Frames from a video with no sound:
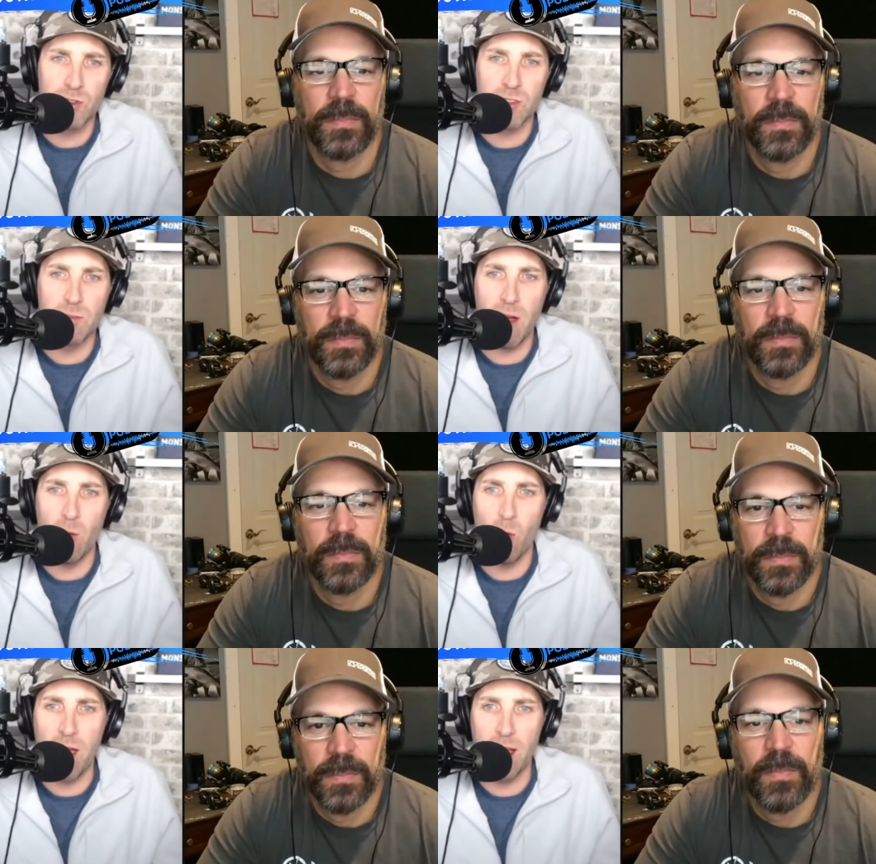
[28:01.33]
Speaker 1: to my
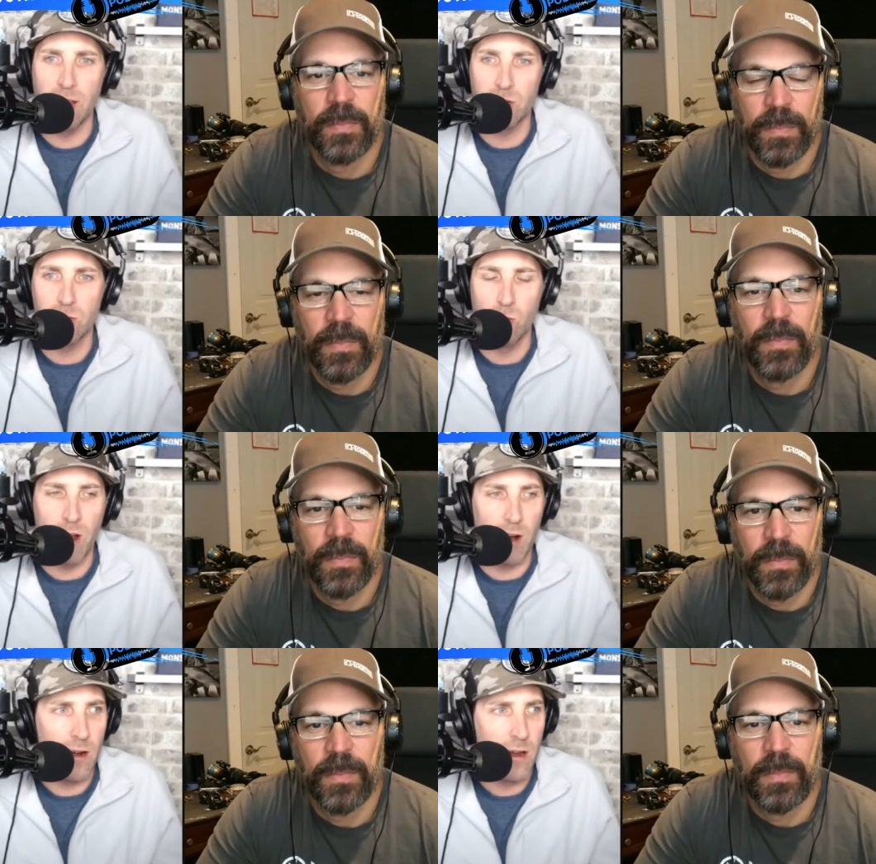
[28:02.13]
ways
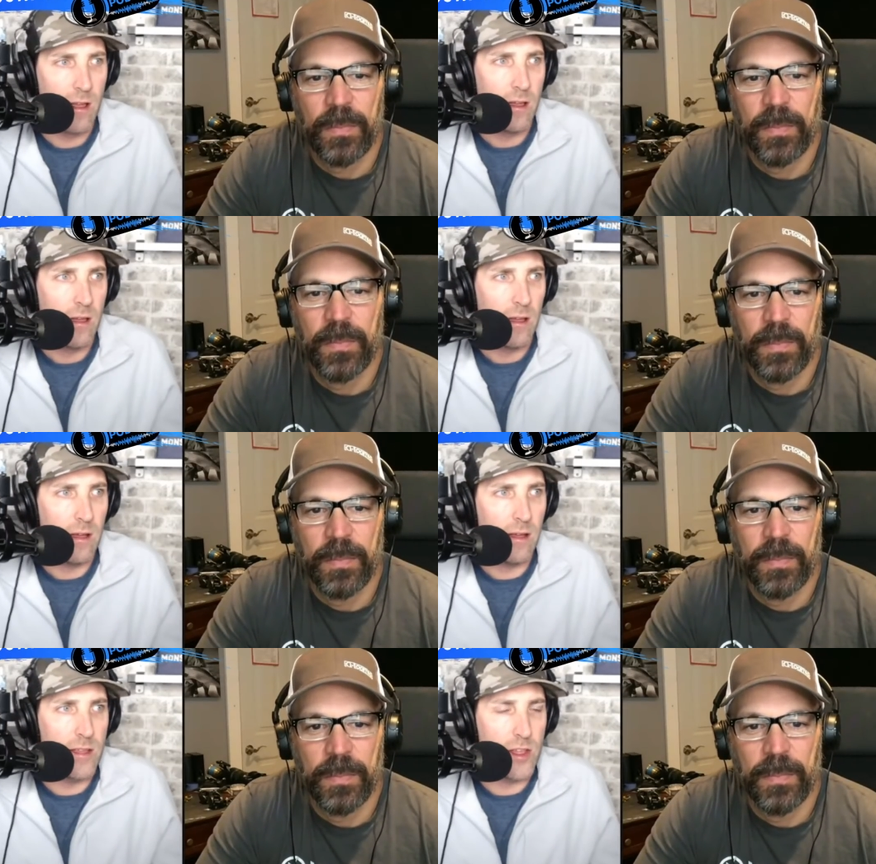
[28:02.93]
where
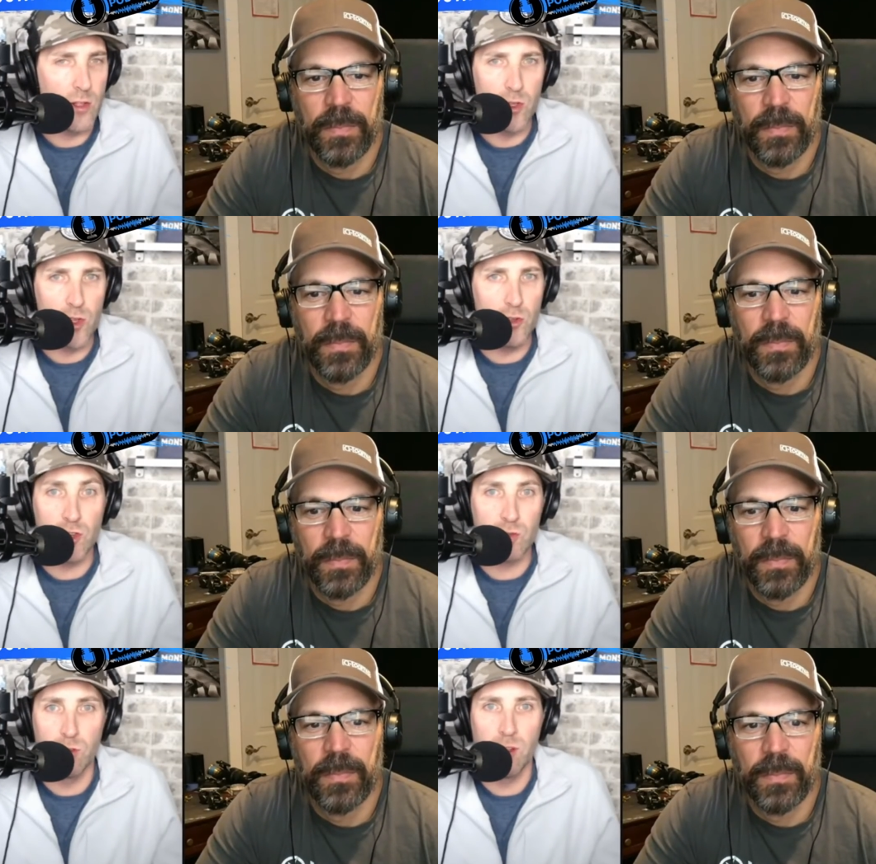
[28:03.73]
you just
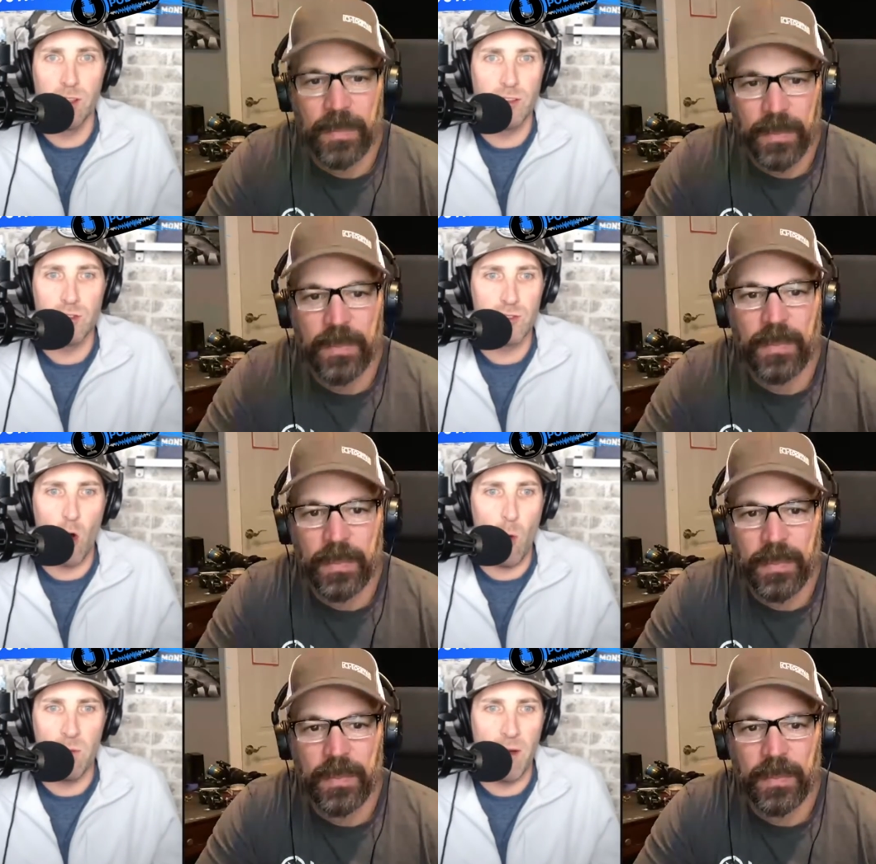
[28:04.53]
really just
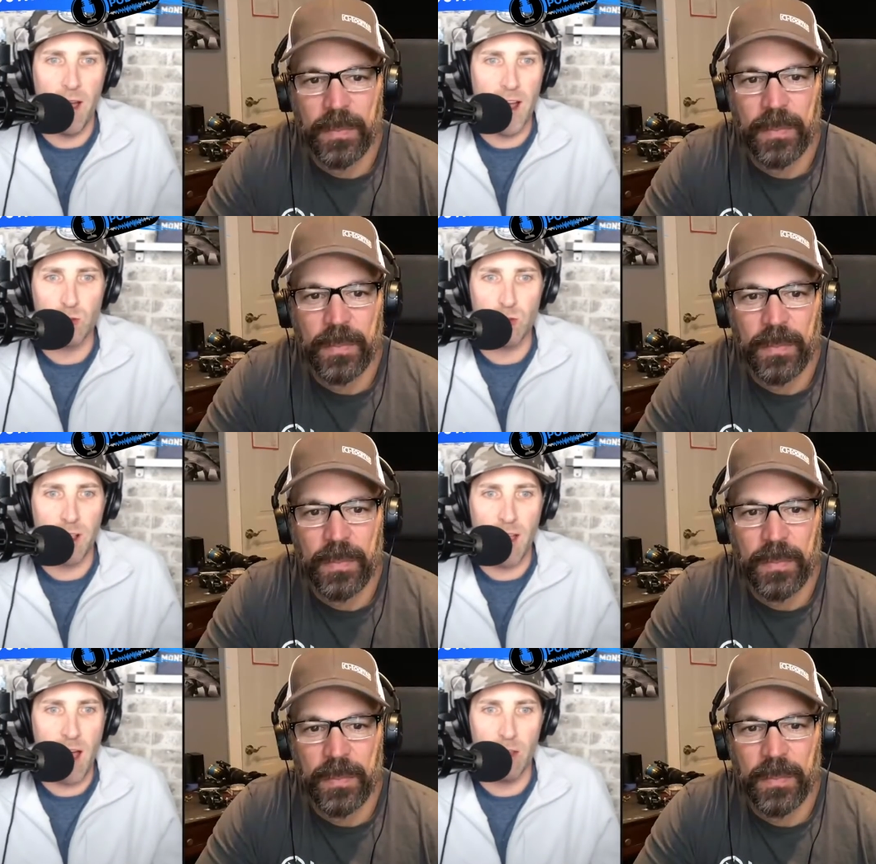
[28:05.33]
opened my eyes right
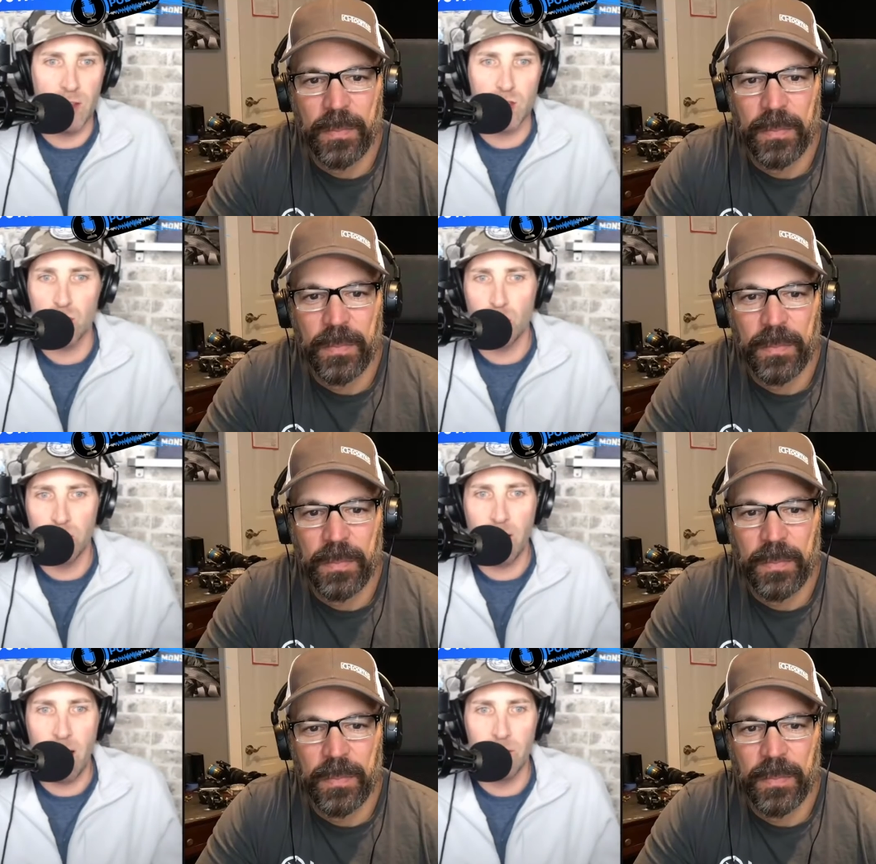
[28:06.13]
now. This short
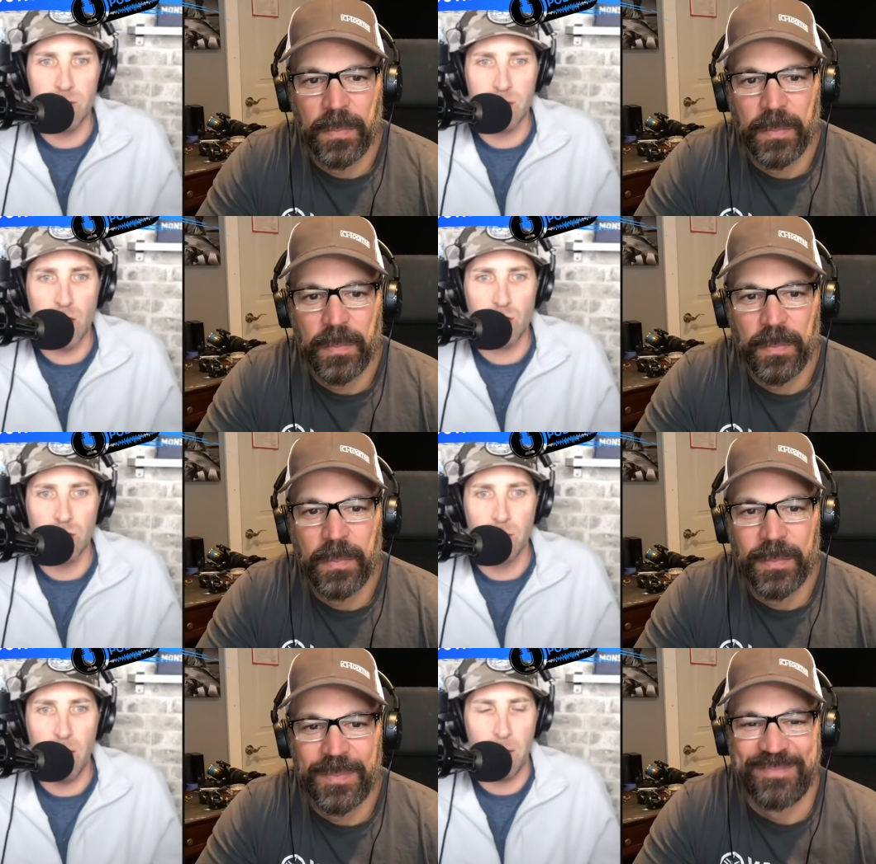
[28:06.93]
conversation,
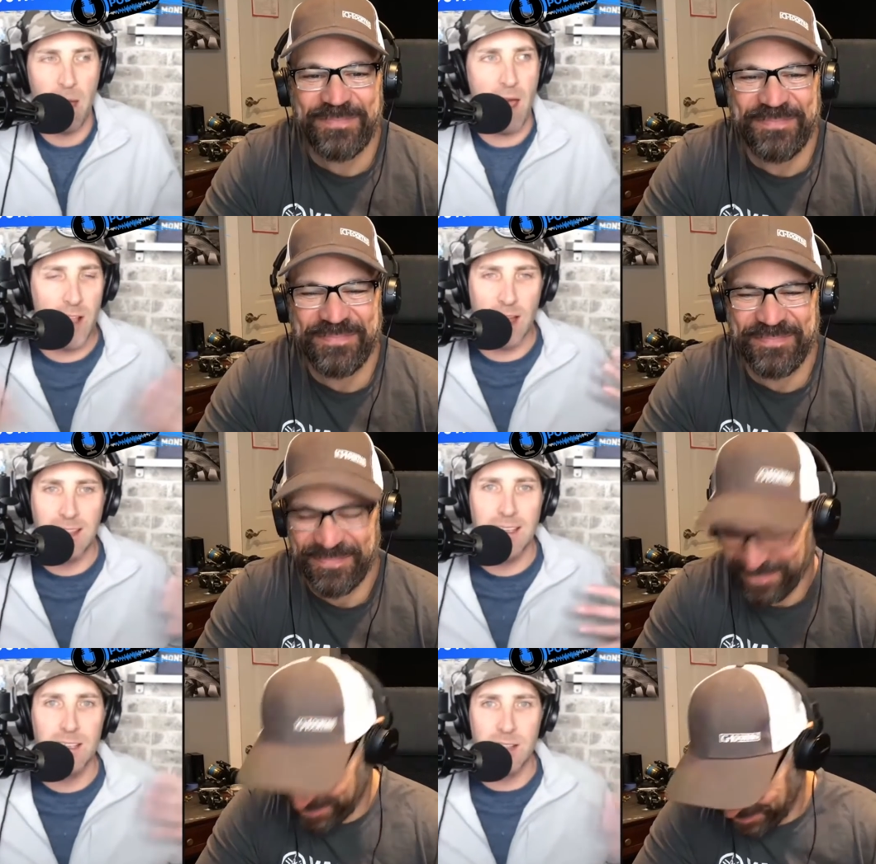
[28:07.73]
I'm having
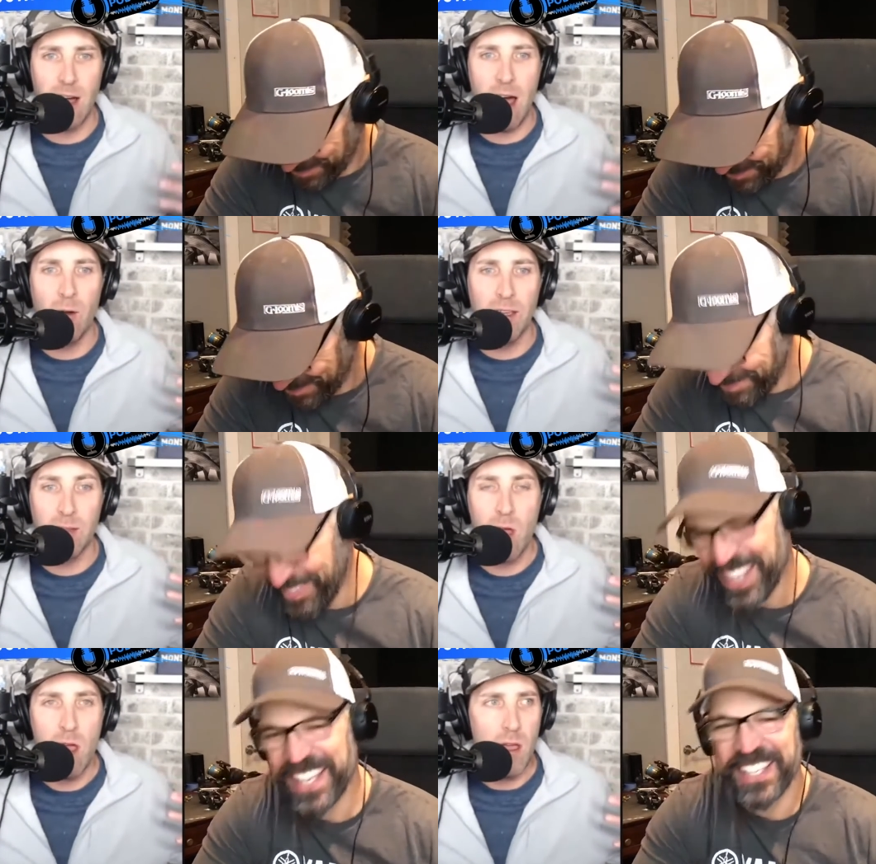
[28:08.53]
ideas now how I can
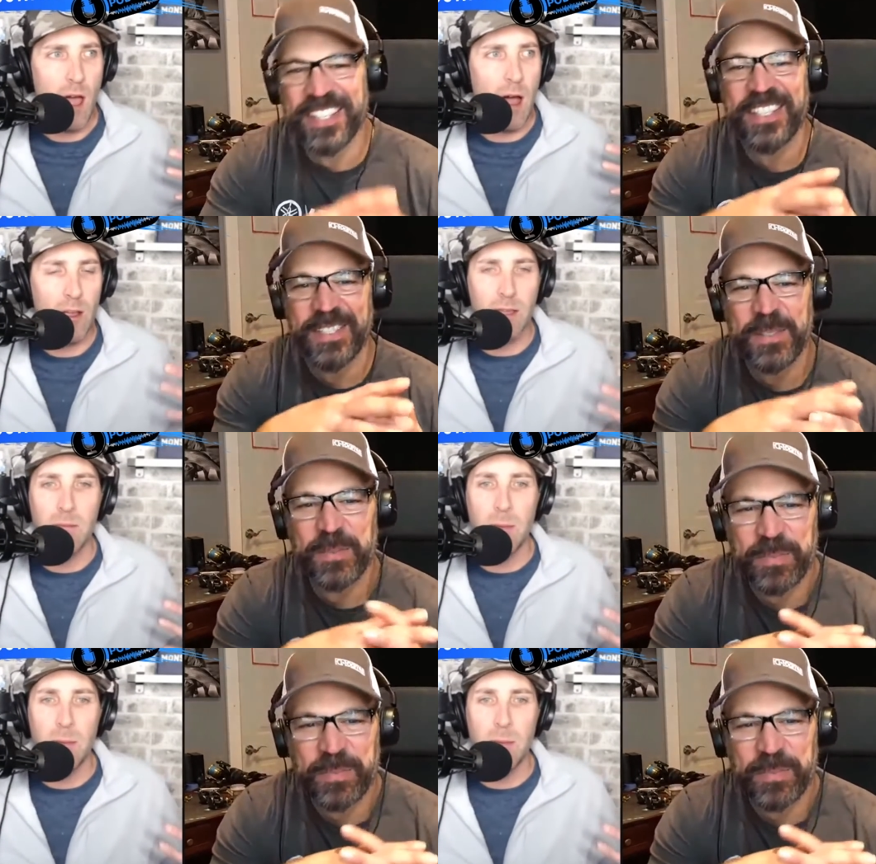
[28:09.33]
how I can maybe